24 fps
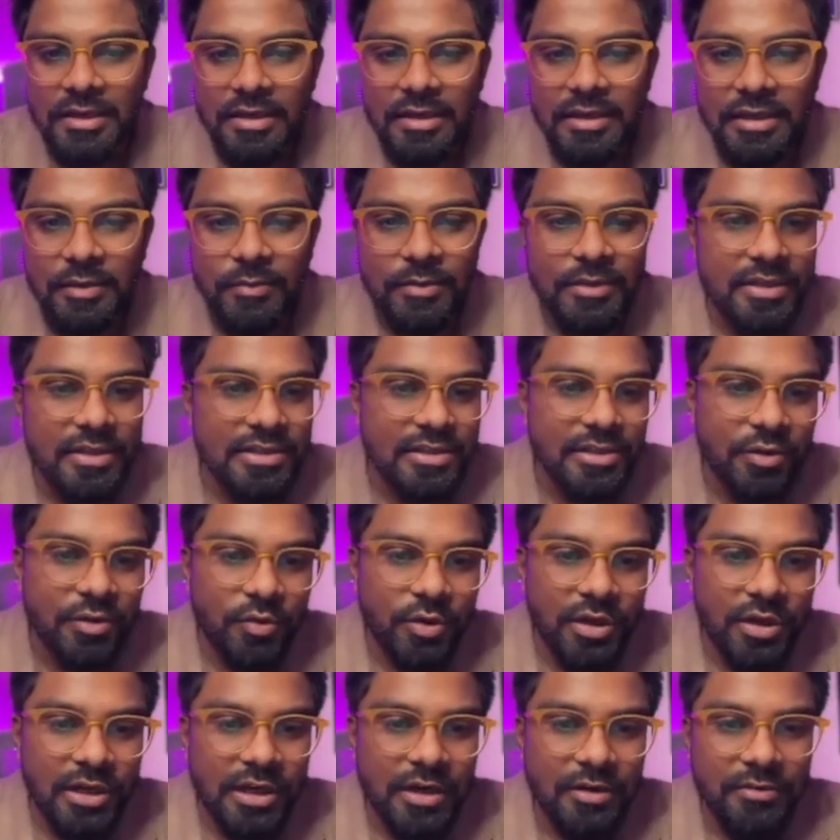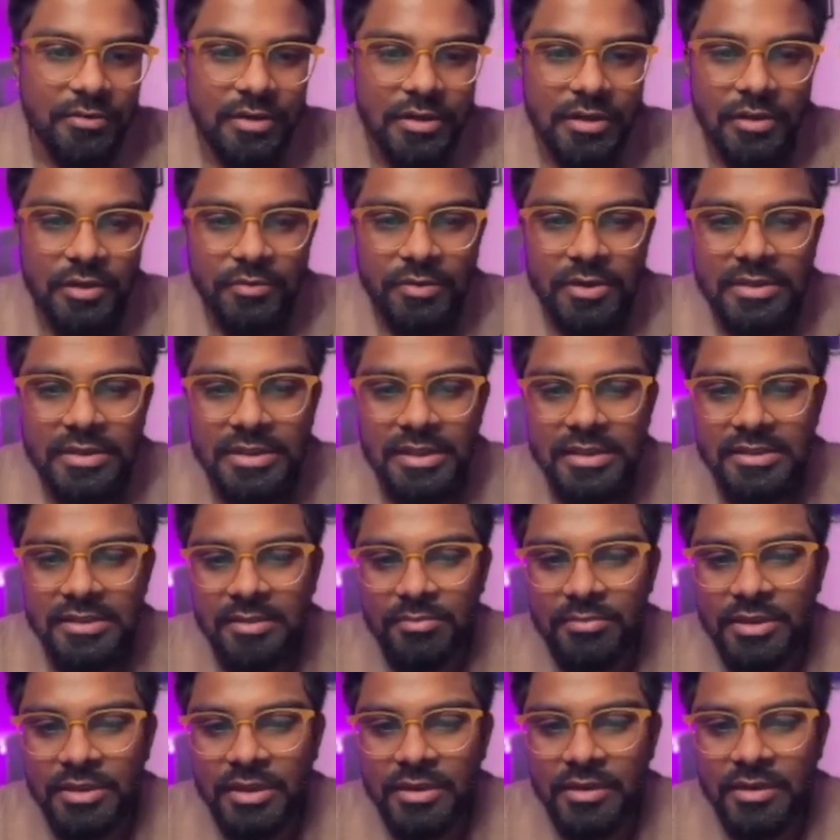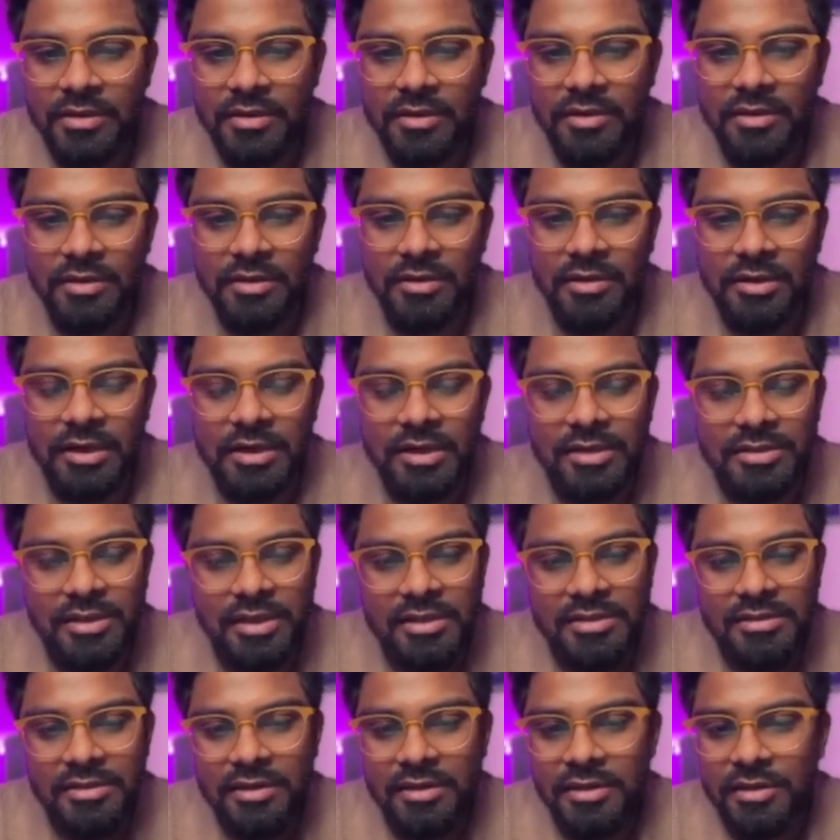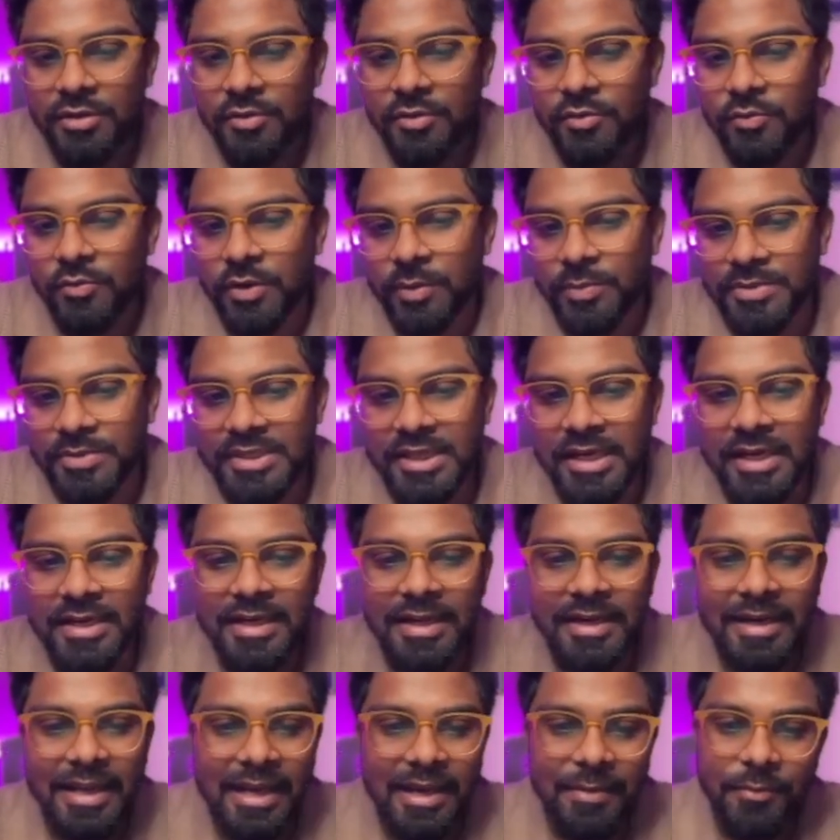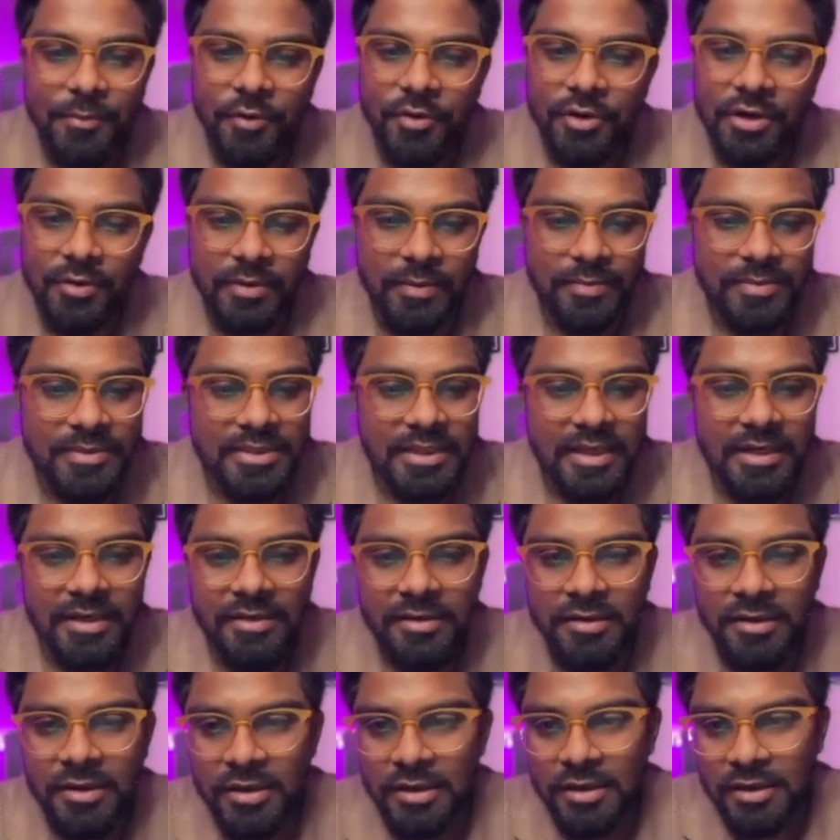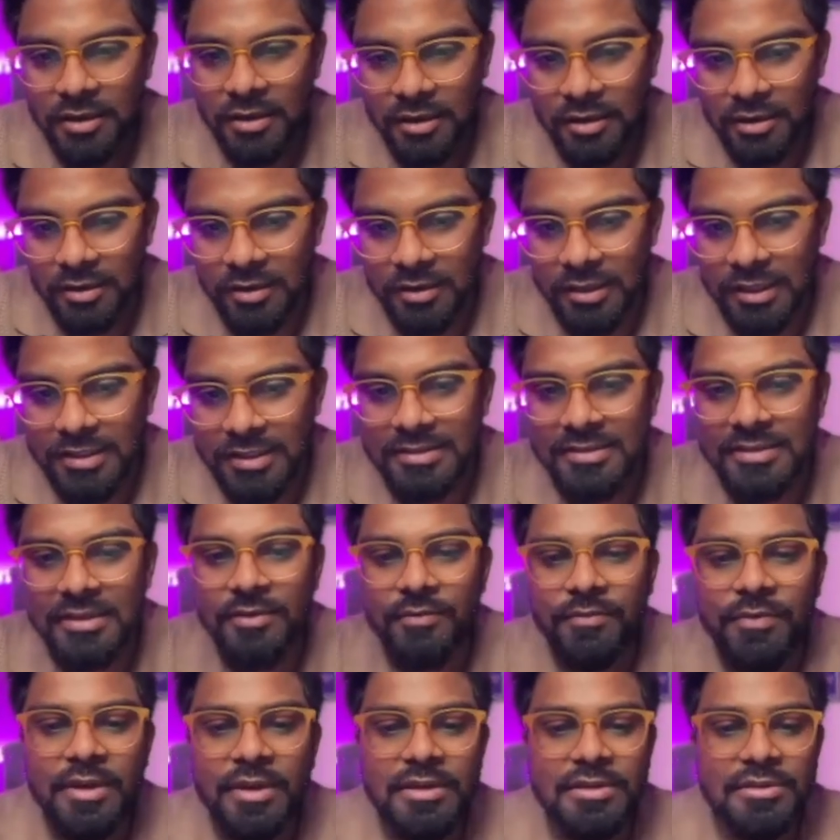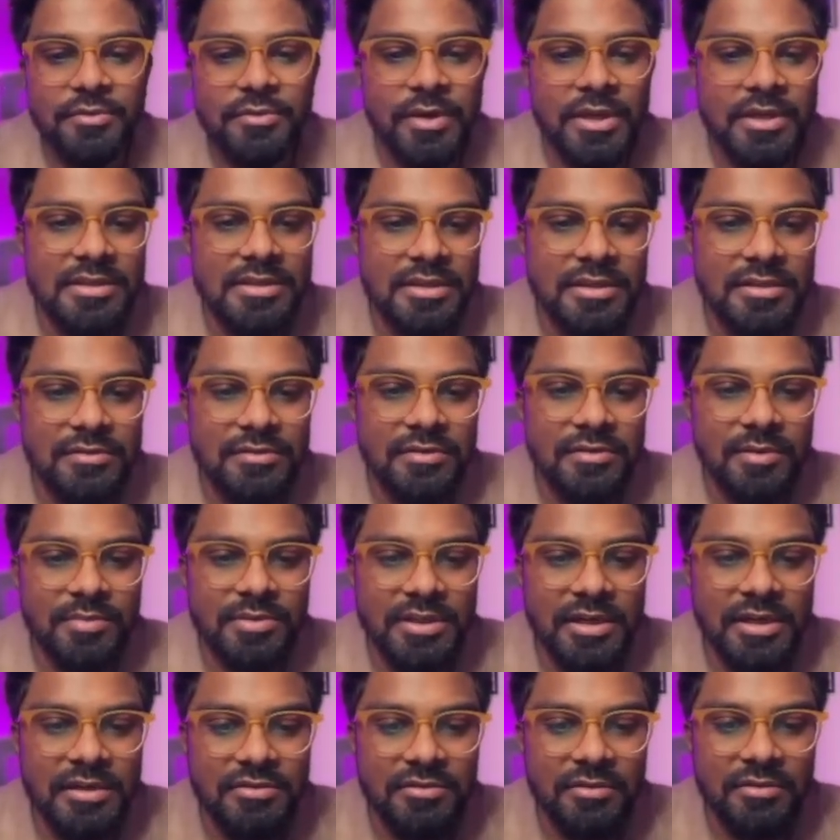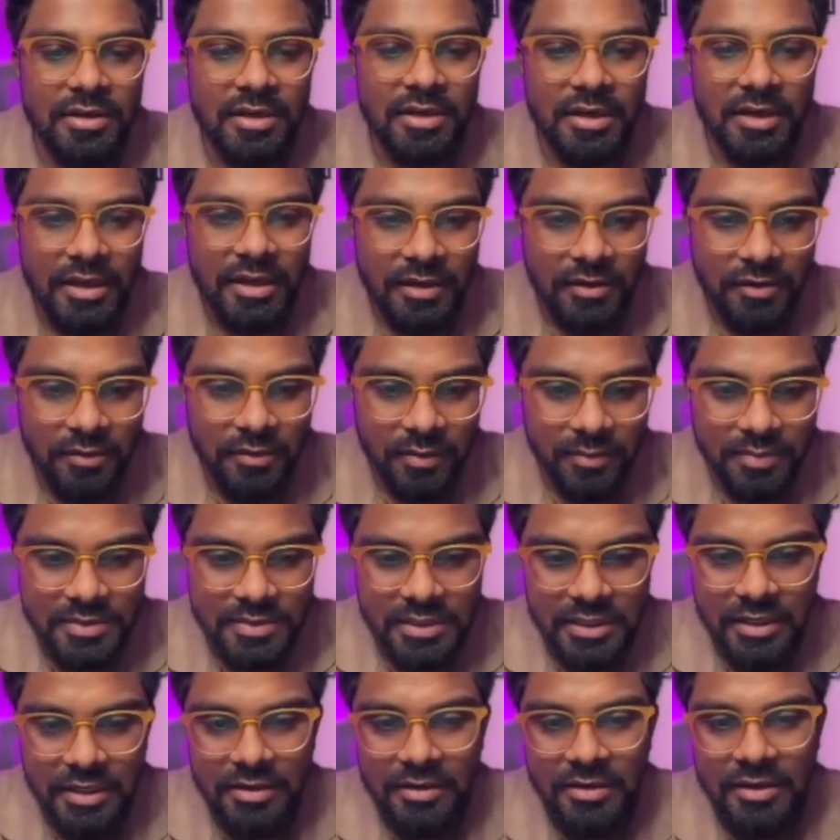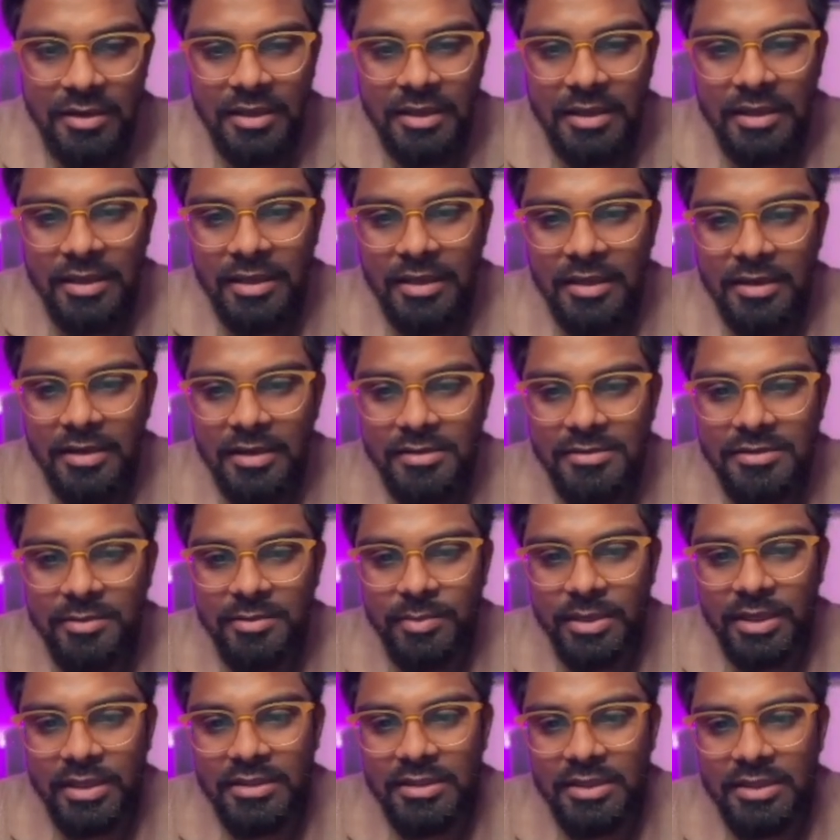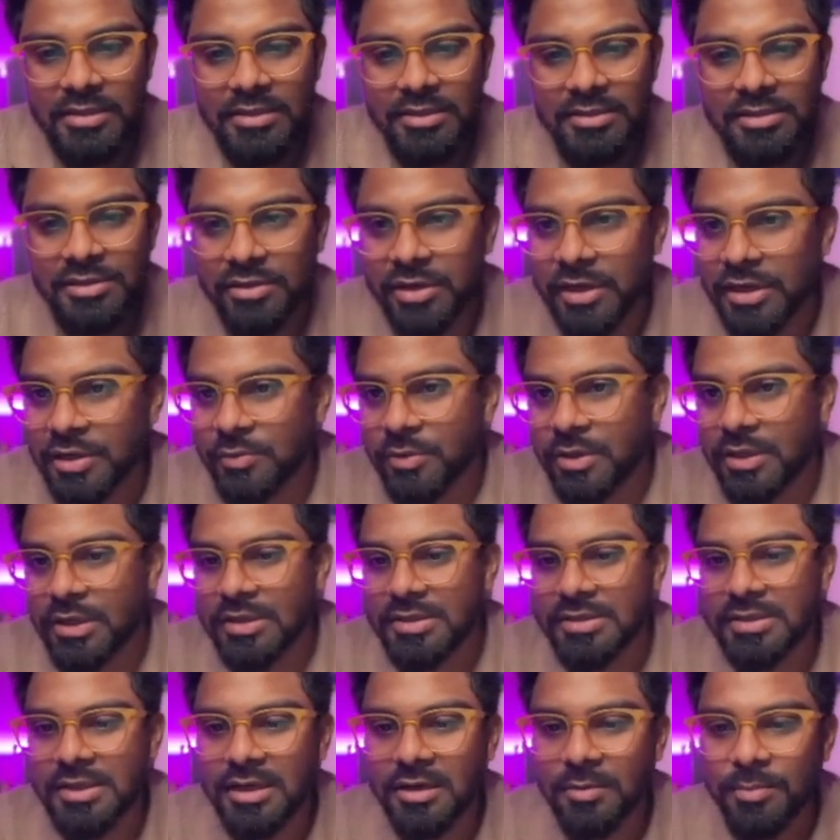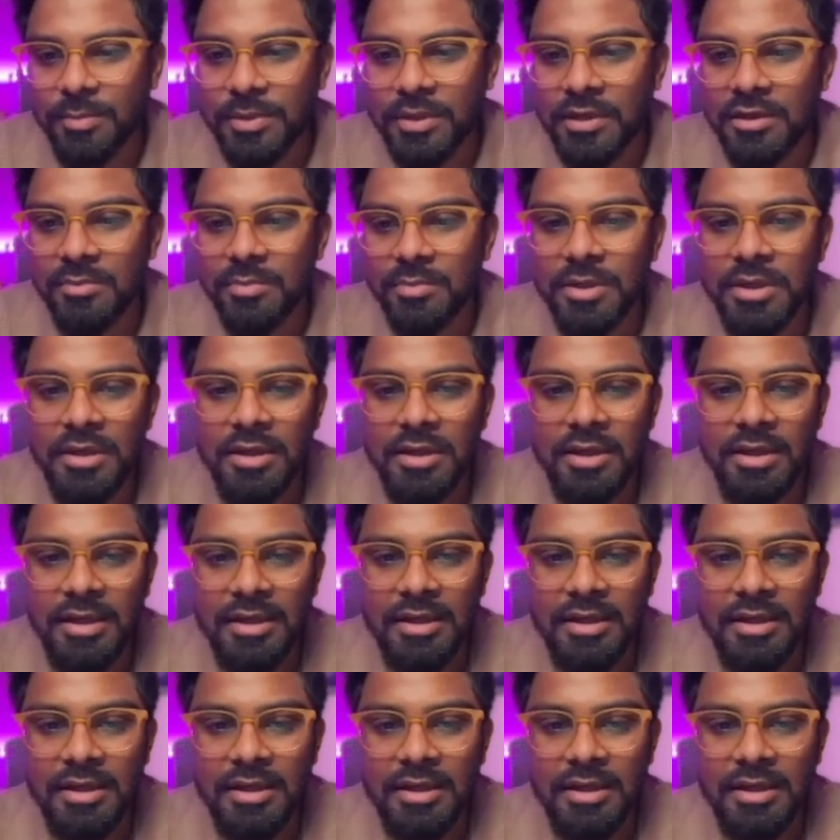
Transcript: You will just scroll down. You will see something. It is asking you website, an app, or a website. Let's say we are doing just website. So we'll click on website. Here is the main thing. Just try to understand and bear me.